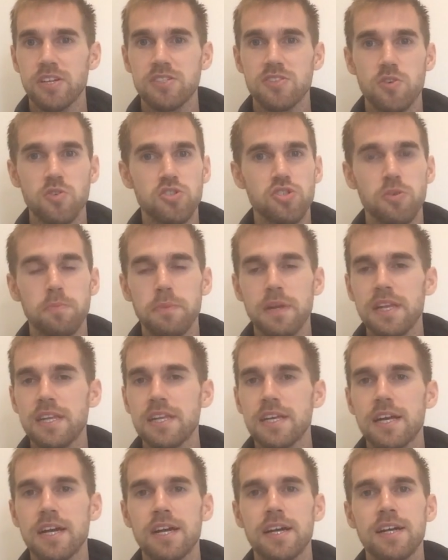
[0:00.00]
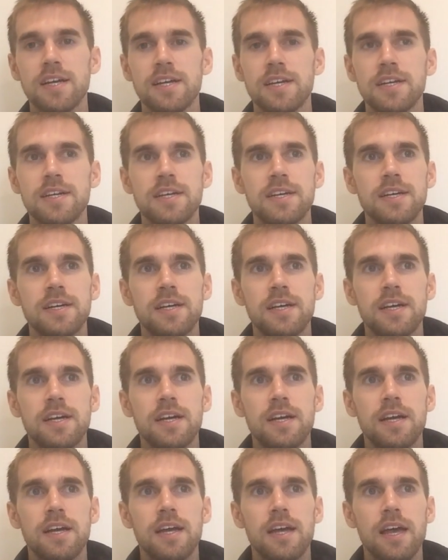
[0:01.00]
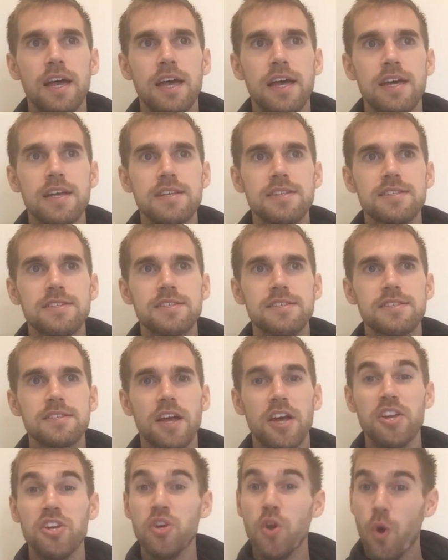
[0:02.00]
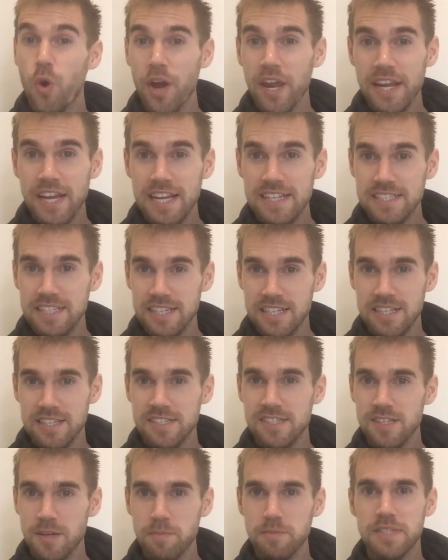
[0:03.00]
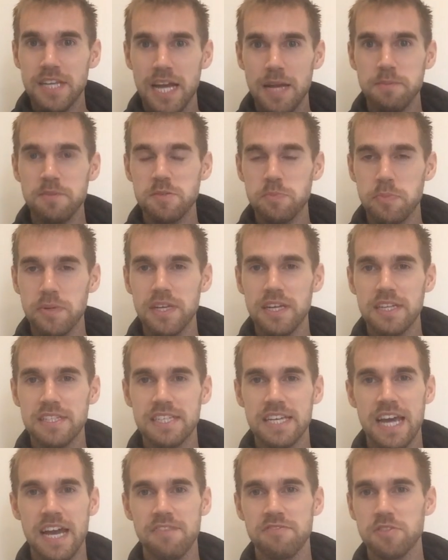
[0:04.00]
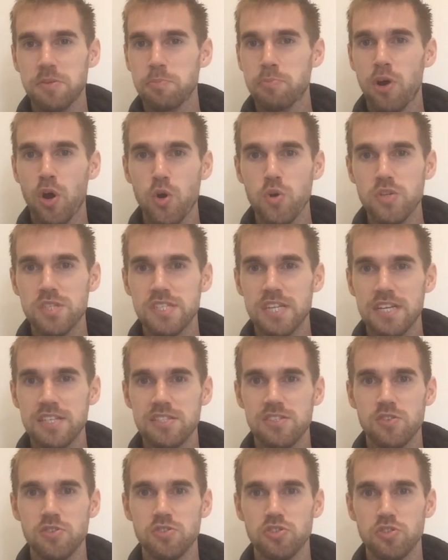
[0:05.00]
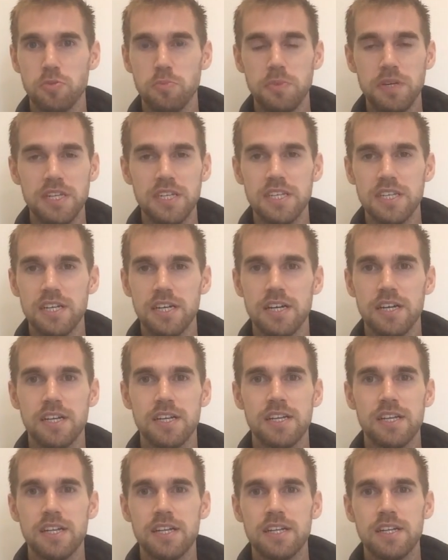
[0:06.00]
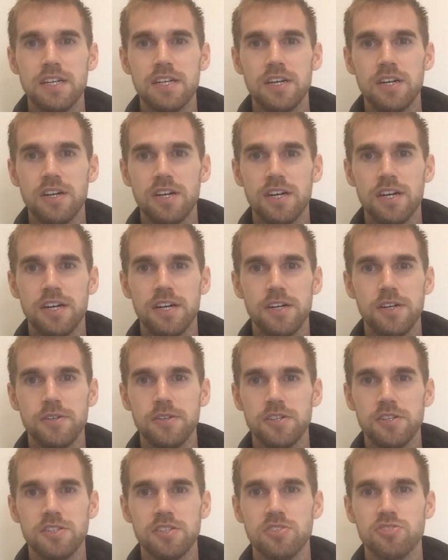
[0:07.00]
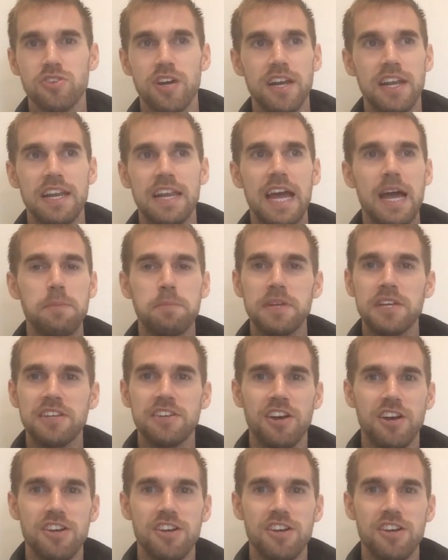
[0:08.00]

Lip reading: Social media, as annoying as it can sometimes be to have to post on social media, or to try to not be